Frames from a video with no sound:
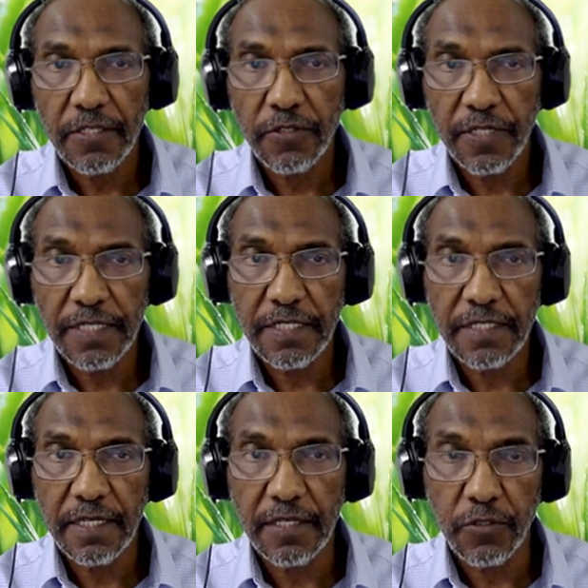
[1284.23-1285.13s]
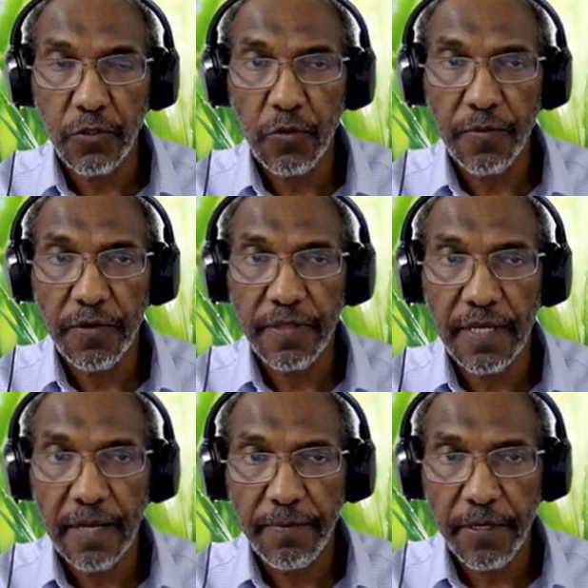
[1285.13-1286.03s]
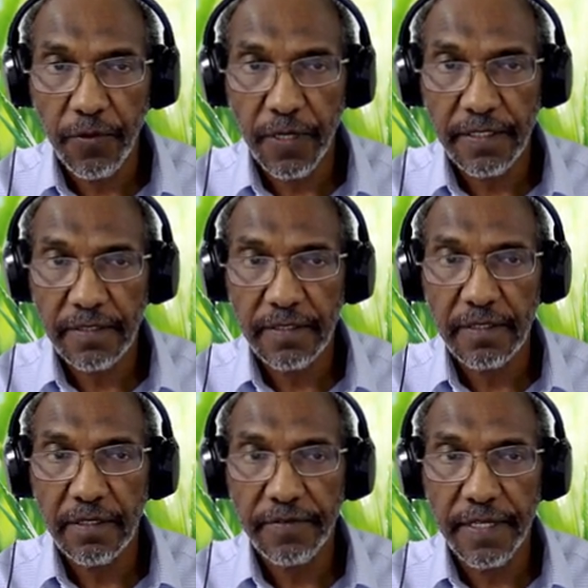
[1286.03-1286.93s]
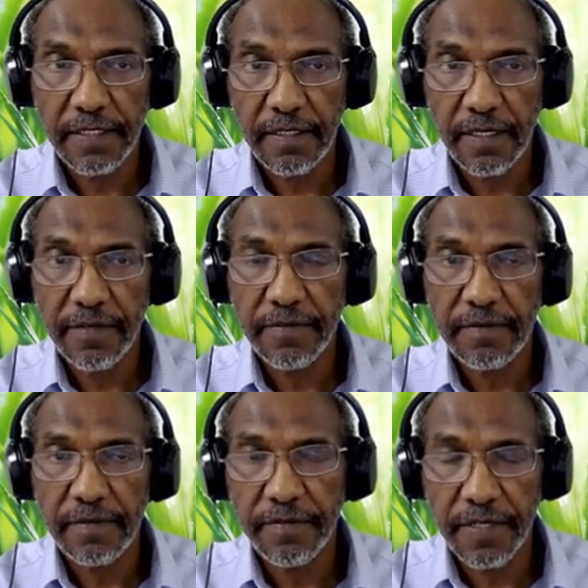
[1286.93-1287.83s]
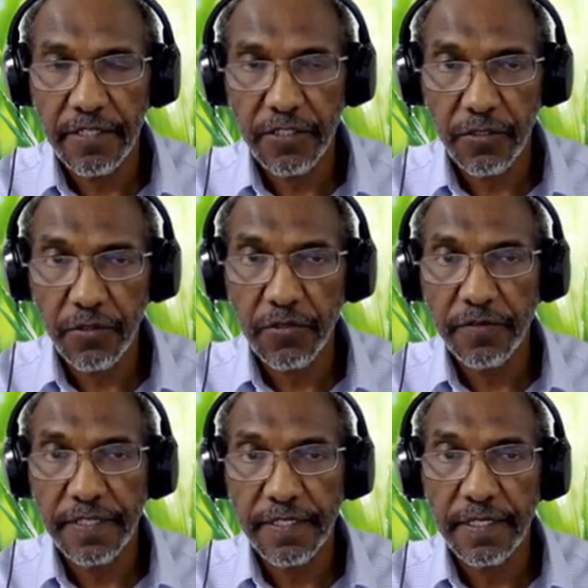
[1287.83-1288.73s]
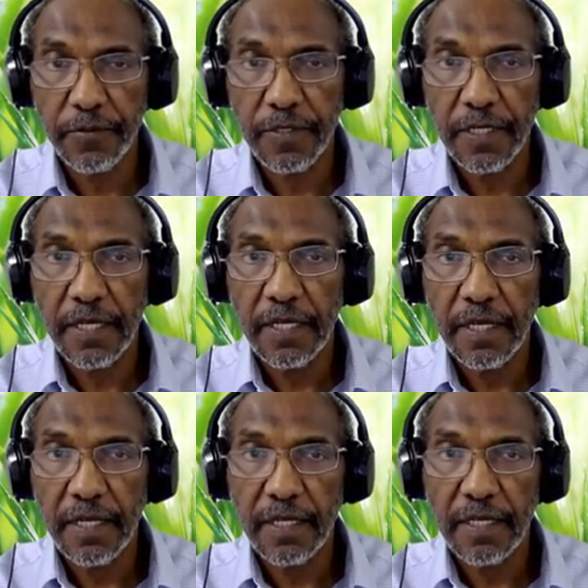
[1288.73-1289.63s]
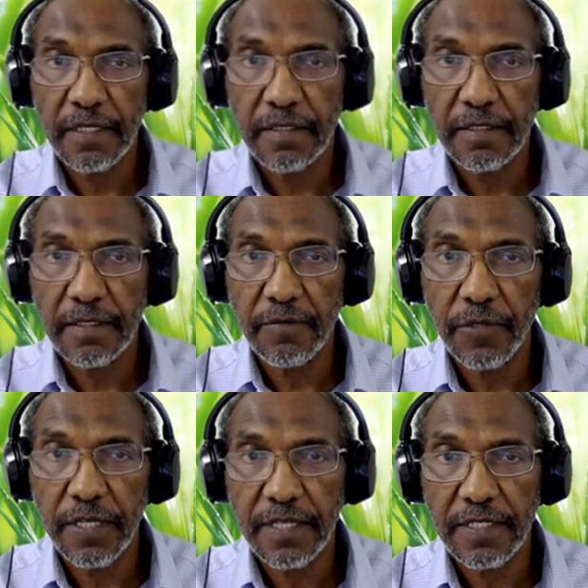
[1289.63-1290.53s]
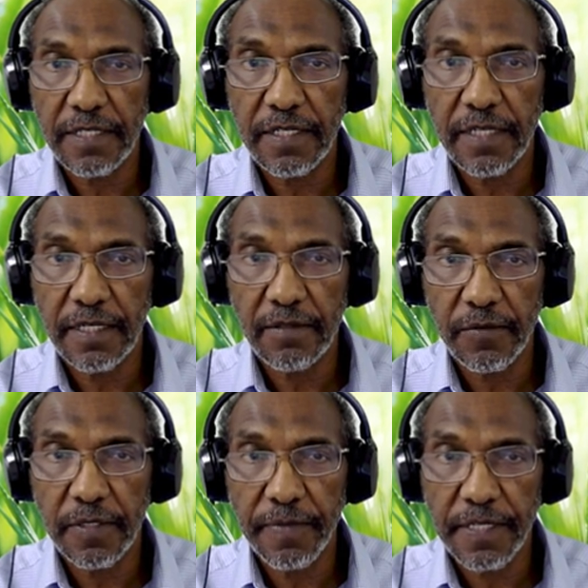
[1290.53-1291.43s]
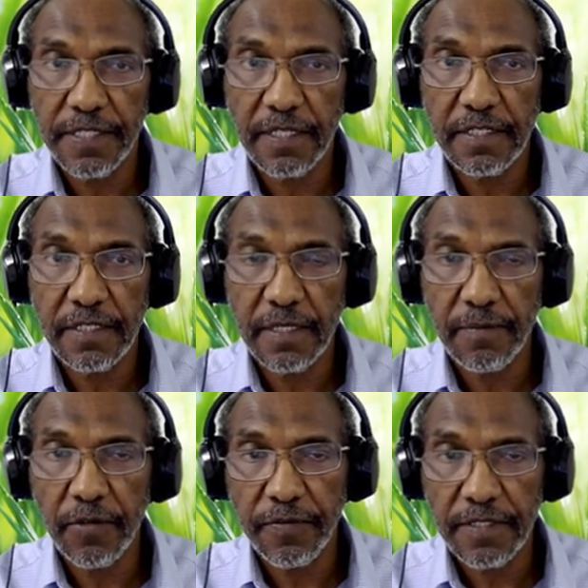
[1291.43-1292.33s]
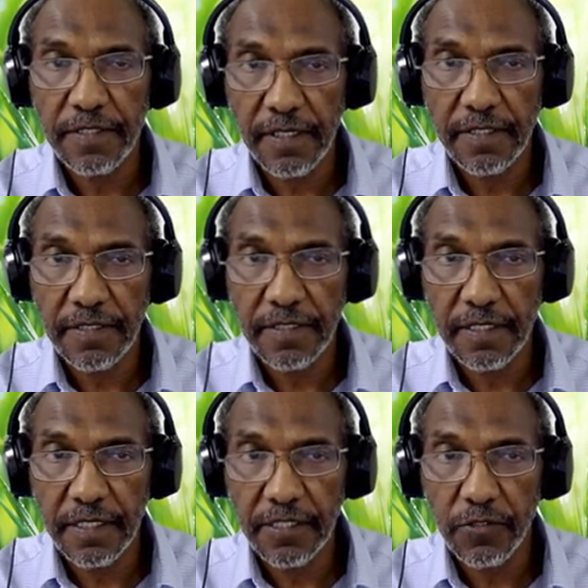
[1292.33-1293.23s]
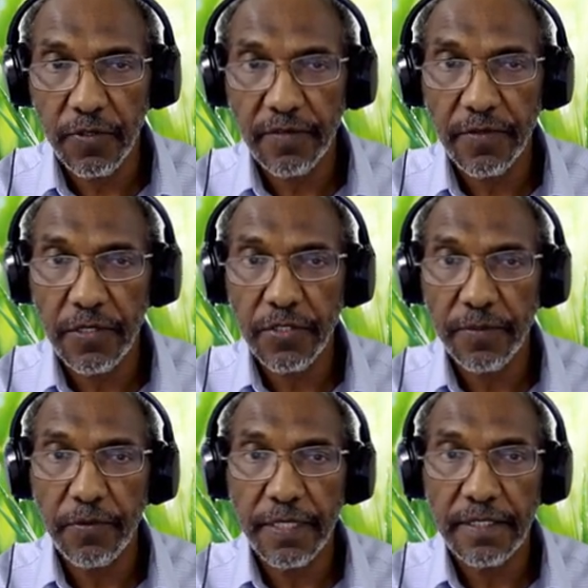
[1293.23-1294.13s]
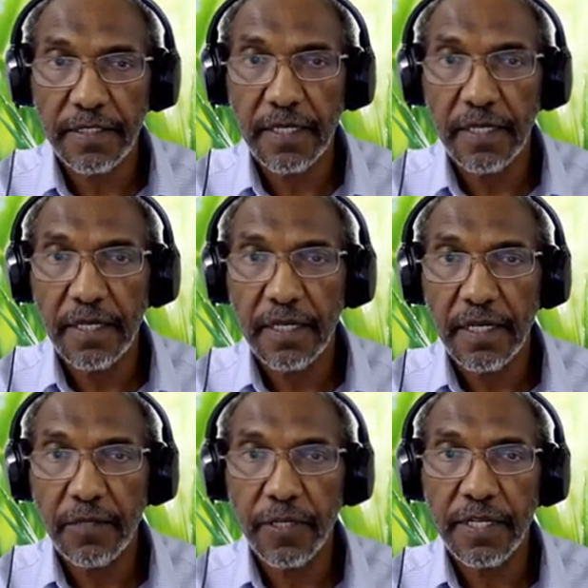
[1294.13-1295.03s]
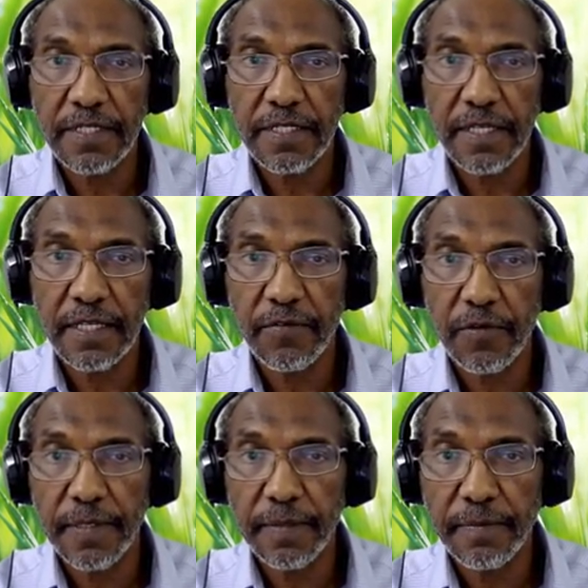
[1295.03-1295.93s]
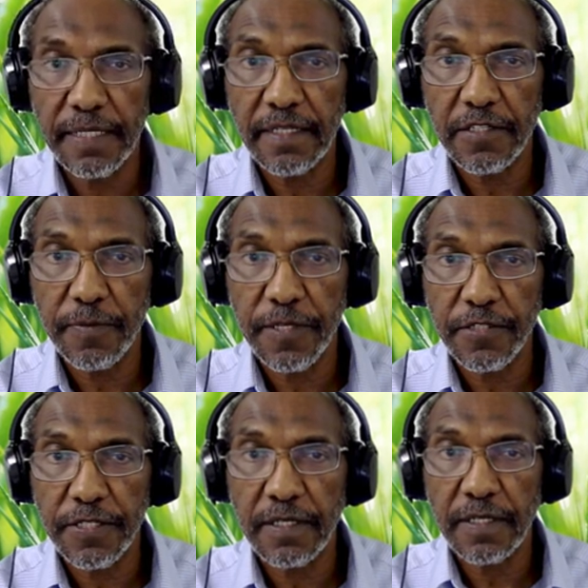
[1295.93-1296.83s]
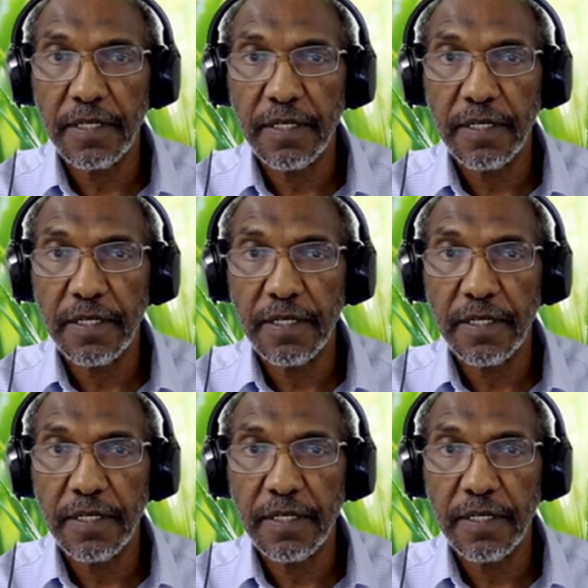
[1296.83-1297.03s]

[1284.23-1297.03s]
So this is a zoom on the upper quadrant of that graph, the first three rows of the table. And we can see that the percentage is the number of instructors in each one of those sub-quadrant, And we can see that from the mean dispersion.